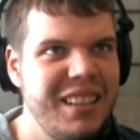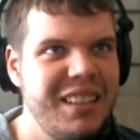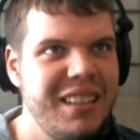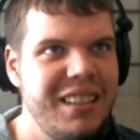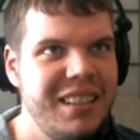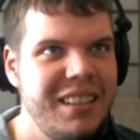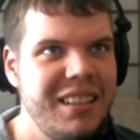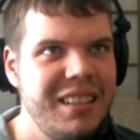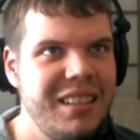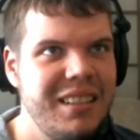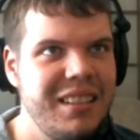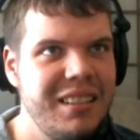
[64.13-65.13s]

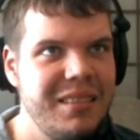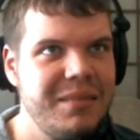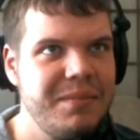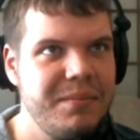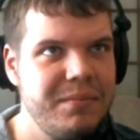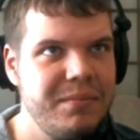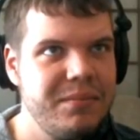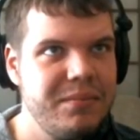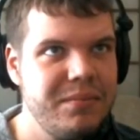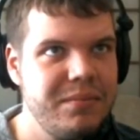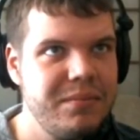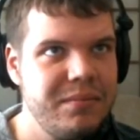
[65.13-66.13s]

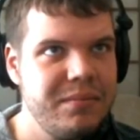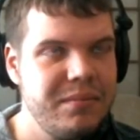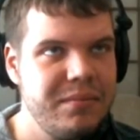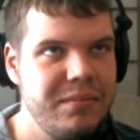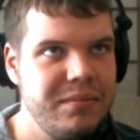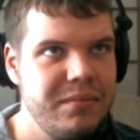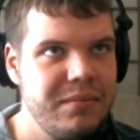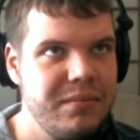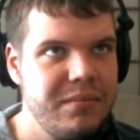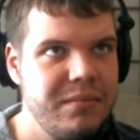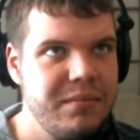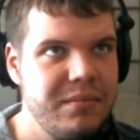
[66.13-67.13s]

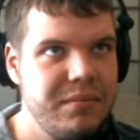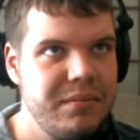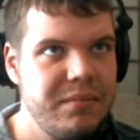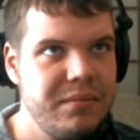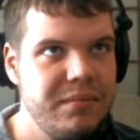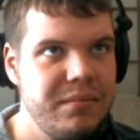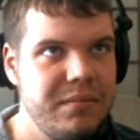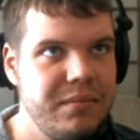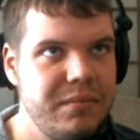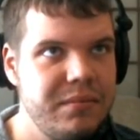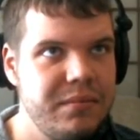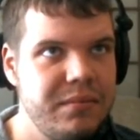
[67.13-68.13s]

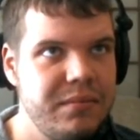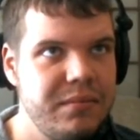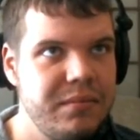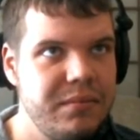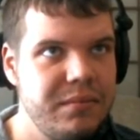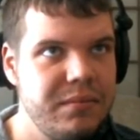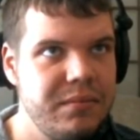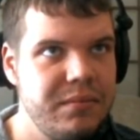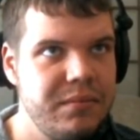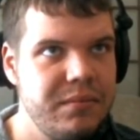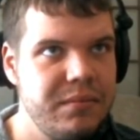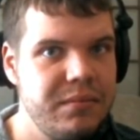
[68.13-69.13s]

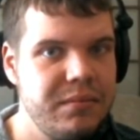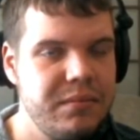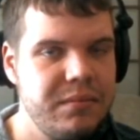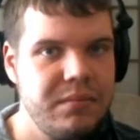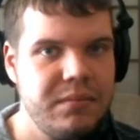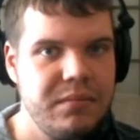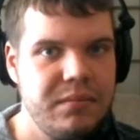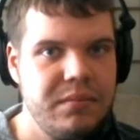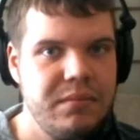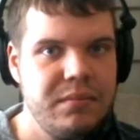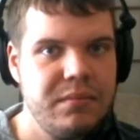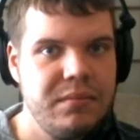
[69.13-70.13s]

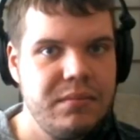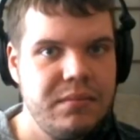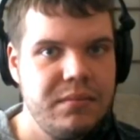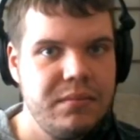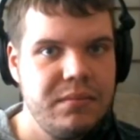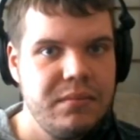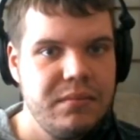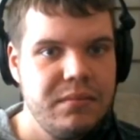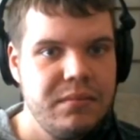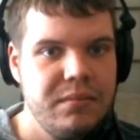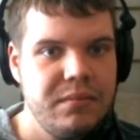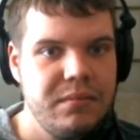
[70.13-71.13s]

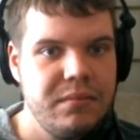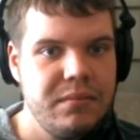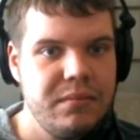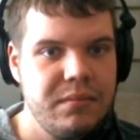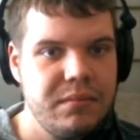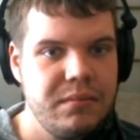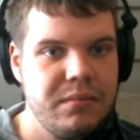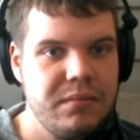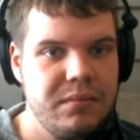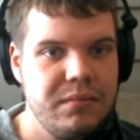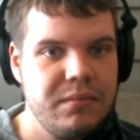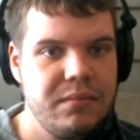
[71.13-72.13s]
(not speaking)